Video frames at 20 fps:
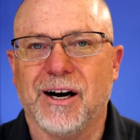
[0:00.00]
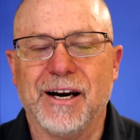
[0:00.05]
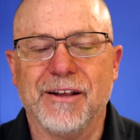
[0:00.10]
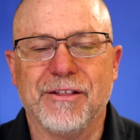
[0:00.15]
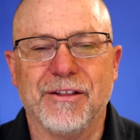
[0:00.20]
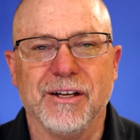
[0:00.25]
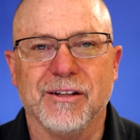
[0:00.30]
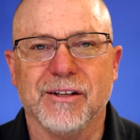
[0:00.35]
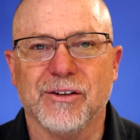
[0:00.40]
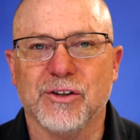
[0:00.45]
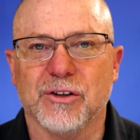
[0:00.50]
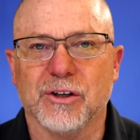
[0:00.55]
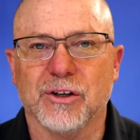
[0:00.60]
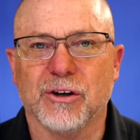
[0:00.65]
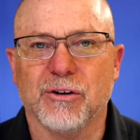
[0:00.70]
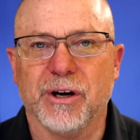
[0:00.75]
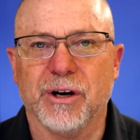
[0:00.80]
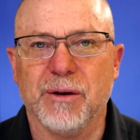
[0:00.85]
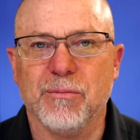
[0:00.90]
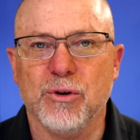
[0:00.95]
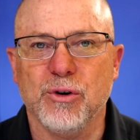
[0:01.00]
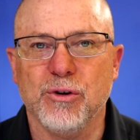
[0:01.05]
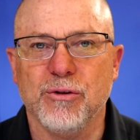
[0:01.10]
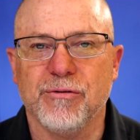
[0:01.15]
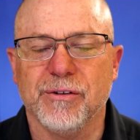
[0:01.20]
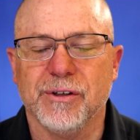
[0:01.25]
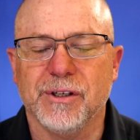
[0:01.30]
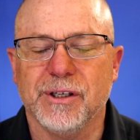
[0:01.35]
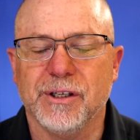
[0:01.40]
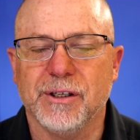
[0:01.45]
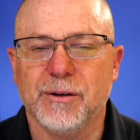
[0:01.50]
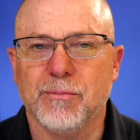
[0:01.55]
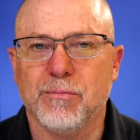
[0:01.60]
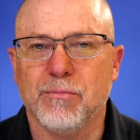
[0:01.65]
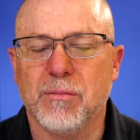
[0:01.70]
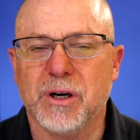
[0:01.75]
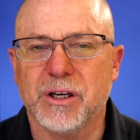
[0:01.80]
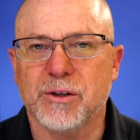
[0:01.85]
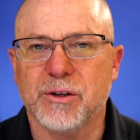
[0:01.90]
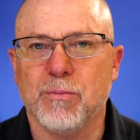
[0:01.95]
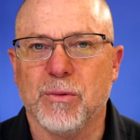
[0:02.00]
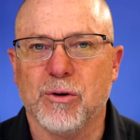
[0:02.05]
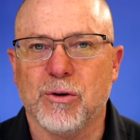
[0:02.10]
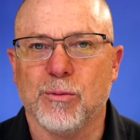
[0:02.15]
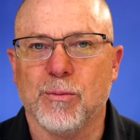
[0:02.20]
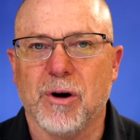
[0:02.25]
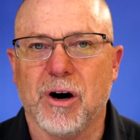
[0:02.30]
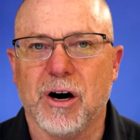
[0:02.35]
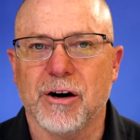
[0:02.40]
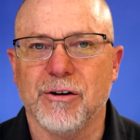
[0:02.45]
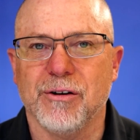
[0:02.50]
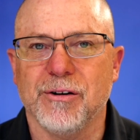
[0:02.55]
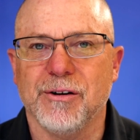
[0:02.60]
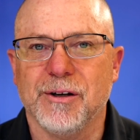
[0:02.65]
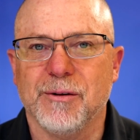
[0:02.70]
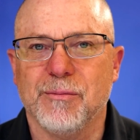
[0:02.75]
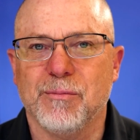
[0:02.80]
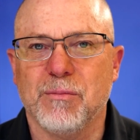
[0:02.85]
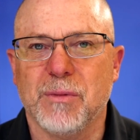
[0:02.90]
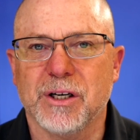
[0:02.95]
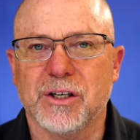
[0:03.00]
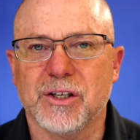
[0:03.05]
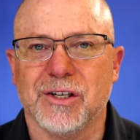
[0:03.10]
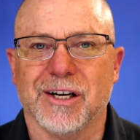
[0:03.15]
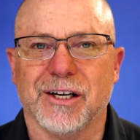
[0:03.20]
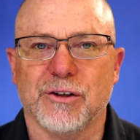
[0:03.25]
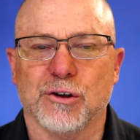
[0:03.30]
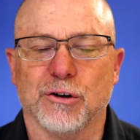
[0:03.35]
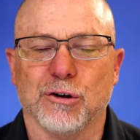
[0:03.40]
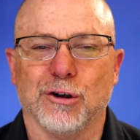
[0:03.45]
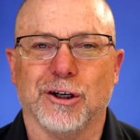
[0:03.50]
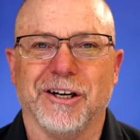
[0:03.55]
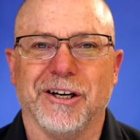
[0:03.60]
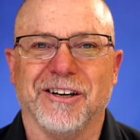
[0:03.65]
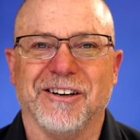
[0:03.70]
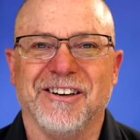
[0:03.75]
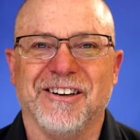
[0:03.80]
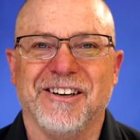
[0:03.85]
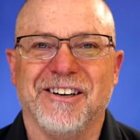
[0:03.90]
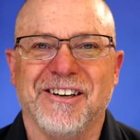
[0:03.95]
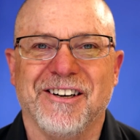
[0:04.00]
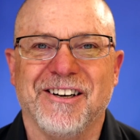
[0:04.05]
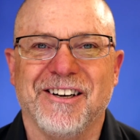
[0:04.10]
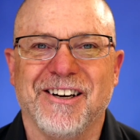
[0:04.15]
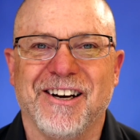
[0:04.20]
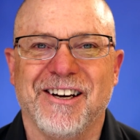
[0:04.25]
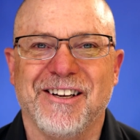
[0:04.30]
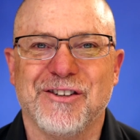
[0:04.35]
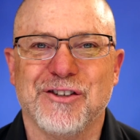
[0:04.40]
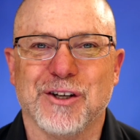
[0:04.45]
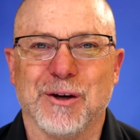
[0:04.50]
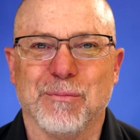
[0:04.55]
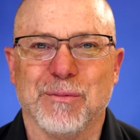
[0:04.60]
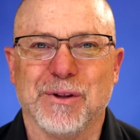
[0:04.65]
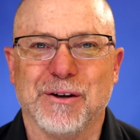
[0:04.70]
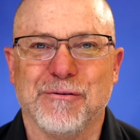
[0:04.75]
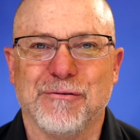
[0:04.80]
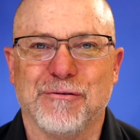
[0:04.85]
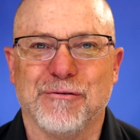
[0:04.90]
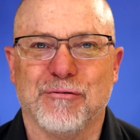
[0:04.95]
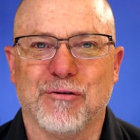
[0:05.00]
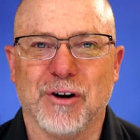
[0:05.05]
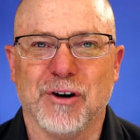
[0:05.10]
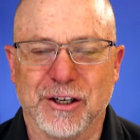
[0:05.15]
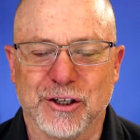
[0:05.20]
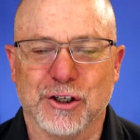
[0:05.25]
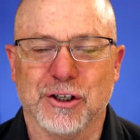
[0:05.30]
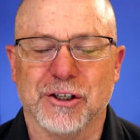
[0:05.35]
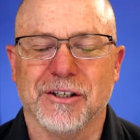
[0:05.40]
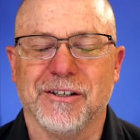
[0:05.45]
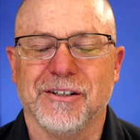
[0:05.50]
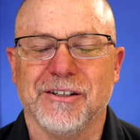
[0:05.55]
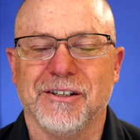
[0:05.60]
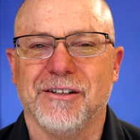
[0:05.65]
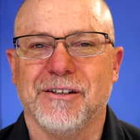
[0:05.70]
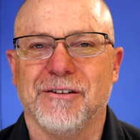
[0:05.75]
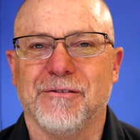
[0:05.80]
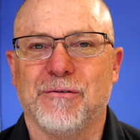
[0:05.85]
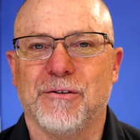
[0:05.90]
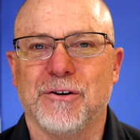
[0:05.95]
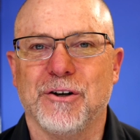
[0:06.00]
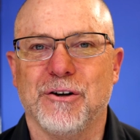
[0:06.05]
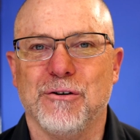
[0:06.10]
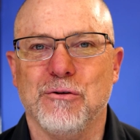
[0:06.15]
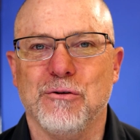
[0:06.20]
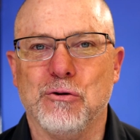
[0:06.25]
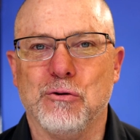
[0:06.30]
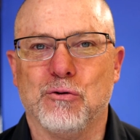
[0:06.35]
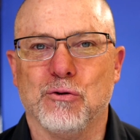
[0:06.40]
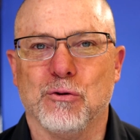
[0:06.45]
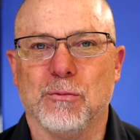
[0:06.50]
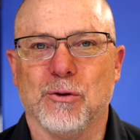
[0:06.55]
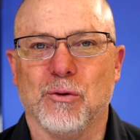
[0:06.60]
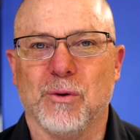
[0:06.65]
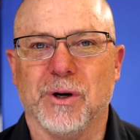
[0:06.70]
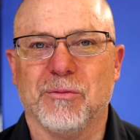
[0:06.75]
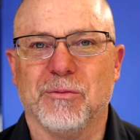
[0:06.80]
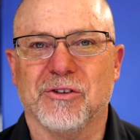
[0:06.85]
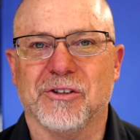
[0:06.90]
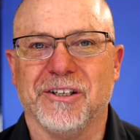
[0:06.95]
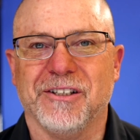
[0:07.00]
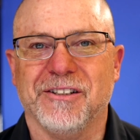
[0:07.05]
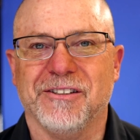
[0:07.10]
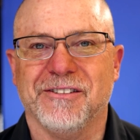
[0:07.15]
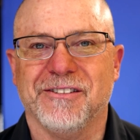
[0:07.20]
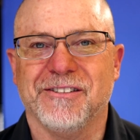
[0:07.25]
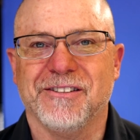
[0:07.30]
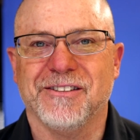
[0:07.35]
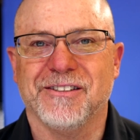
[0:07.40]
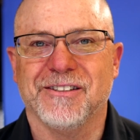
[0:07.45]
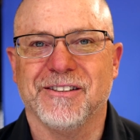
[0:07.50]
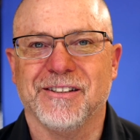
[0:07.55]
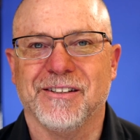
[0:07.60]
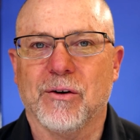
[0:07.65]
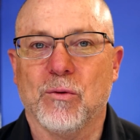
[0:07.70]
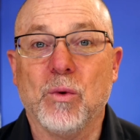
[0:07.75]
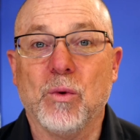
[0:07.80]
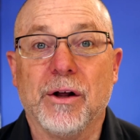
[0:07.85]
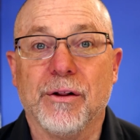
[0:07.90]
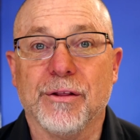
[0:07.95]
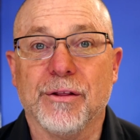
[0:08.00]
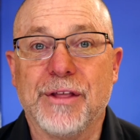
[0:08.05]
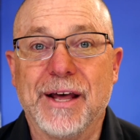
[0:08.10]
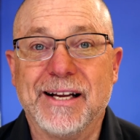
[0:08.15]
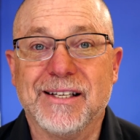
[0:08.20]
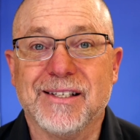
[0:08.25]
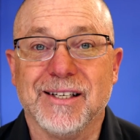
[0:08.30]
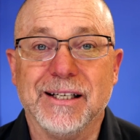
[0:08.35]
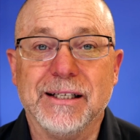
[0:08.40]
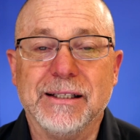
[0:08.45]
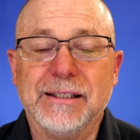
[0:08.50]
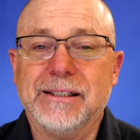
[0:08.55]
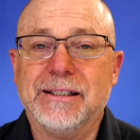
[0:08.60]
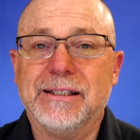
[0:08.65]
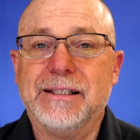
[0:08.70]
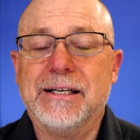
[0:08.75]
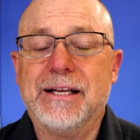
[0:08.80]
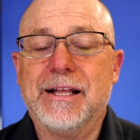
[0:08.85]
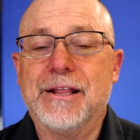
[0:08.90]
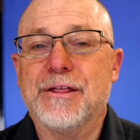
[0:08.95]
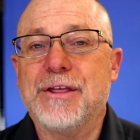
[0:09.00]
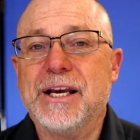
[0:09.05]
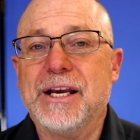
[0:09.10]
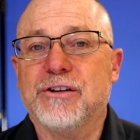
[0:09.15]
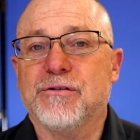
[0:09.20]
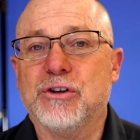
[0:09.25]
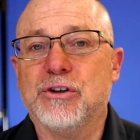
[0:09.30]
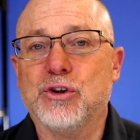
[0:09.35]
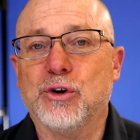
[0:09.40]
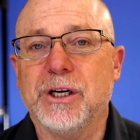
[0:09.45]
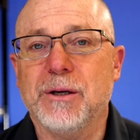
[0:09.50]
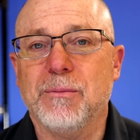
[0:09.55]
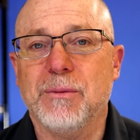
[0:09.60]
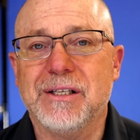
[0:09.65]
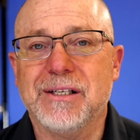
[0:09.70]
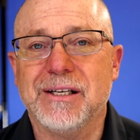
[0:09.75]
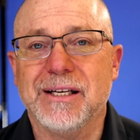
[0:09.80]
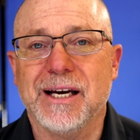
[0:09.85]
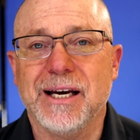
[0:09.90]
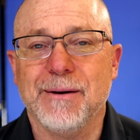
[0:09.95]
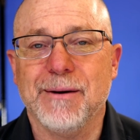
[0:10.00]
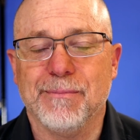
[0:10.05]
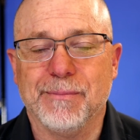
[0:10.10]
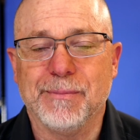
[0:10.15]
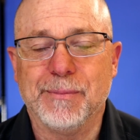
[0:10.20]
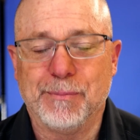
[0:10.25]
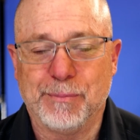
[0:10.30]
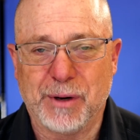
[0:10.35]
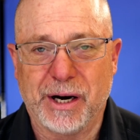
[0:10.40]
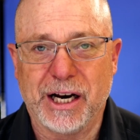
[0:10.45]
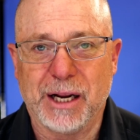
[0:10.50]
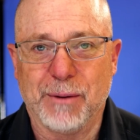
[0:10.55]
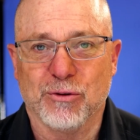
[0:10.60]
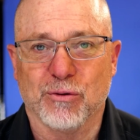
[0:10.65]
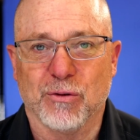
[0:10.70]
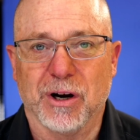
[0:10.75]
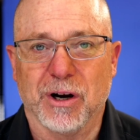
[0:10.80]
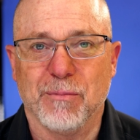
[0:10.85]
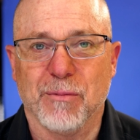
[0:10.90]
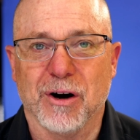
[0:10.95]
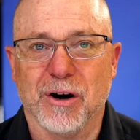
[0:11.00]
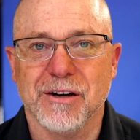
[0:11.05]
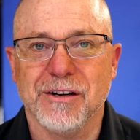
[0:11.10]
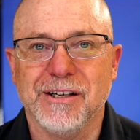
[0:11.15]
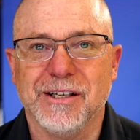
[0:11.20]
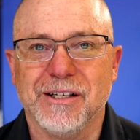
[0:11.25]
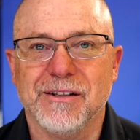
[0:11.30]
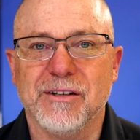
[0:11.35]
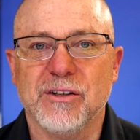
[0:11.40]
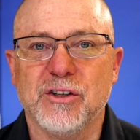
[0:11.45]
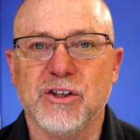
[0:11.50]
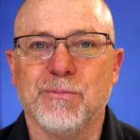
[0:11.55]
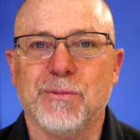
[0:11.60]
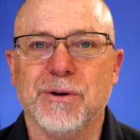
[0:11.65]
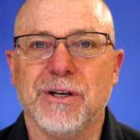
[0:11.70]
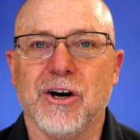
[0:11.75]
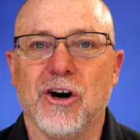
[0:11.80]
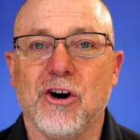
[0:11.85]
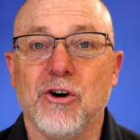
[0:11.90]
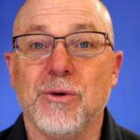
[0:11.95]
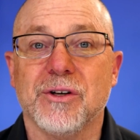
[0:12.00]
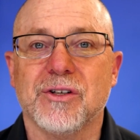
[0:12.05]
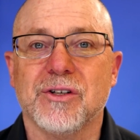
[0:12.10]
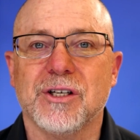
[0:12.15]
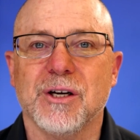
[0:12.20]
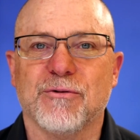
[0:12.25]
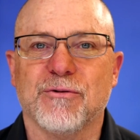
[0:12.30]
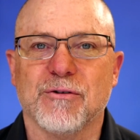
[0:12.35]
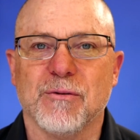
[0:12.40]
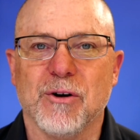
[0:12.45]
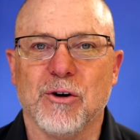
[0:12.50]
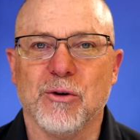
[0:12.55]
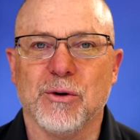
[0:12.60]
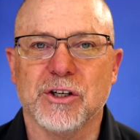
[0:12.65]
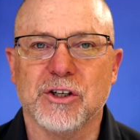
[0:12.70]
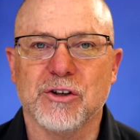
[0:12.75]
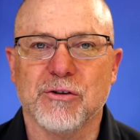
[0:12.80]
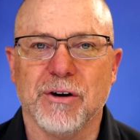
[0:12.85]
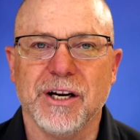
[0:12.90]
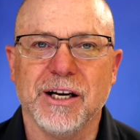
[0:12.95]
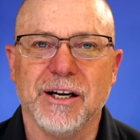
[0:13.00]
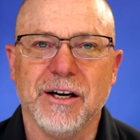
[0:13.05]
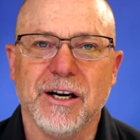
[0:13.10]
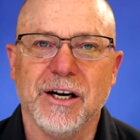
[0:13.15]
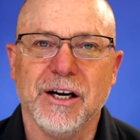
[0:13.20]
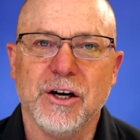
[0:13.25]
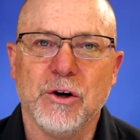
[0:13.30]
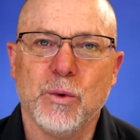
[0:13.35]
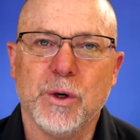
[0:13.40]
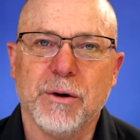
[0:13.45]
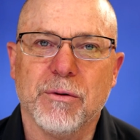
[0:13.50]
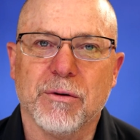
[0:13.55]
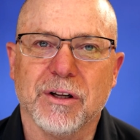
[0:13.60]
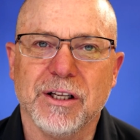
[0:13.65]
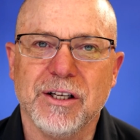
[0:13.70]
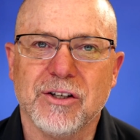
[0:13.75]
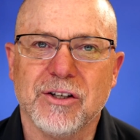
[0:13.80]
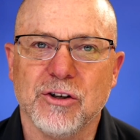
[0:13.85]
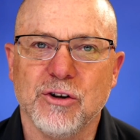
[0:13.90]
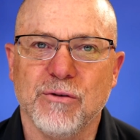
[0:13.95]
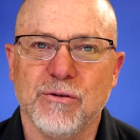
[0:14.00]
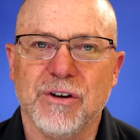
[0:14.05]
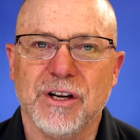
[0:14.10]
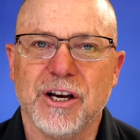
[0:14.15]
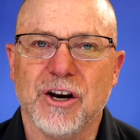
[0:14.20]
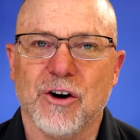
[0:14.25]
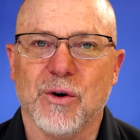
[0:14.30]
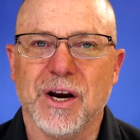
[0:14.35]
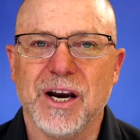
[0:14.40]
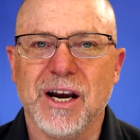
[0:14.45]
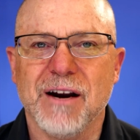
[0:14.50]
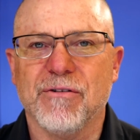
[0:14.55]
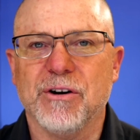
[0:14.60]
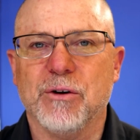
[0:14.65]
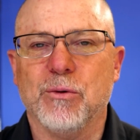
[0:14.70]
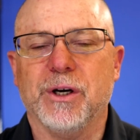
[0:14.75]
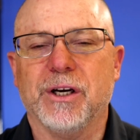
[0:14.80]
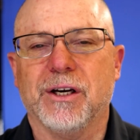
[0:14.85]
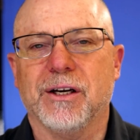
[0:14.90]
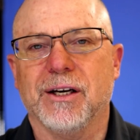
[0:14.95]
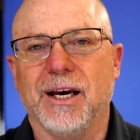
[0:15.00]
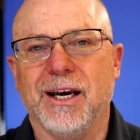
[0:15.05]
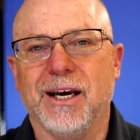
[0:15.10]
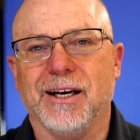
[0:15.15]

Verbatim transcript: I think this is a great move, much more modern, much nicer looking, and something fresh for your new Drupal website. Well, that's it. Thanks for joining me today. My name's Rod Martin. This has been OS Tips from OS Training. We release a new video every week.